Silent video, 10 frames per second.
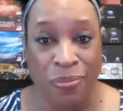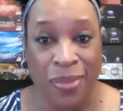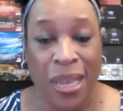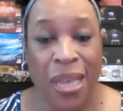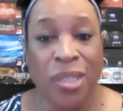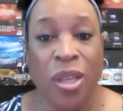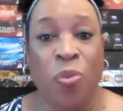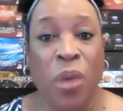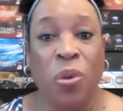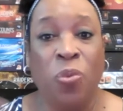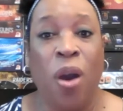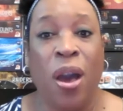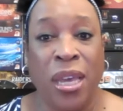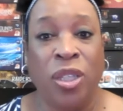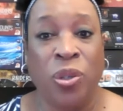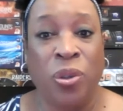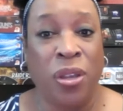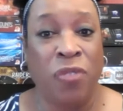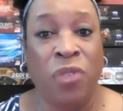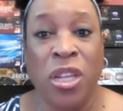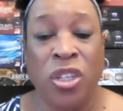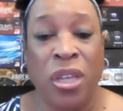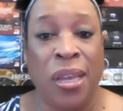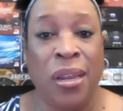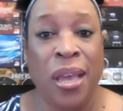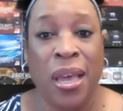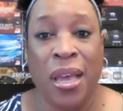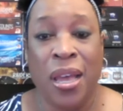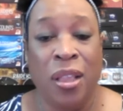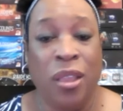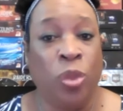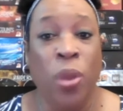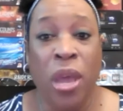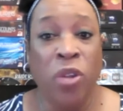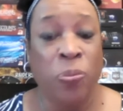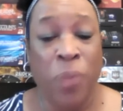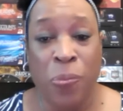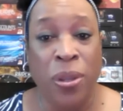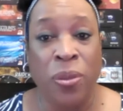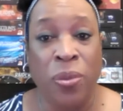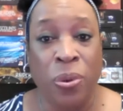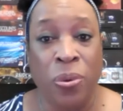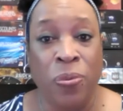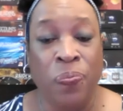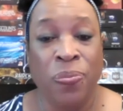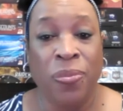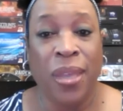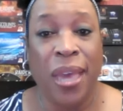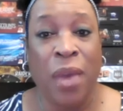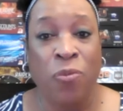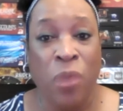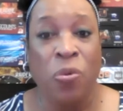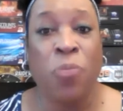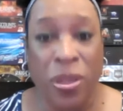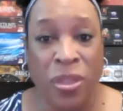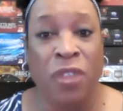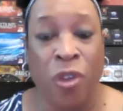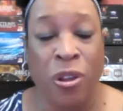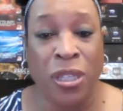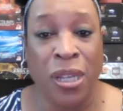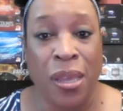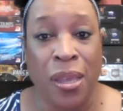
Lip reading: So we would walk into a convention, 300 people in the room, and we would bring the diversity.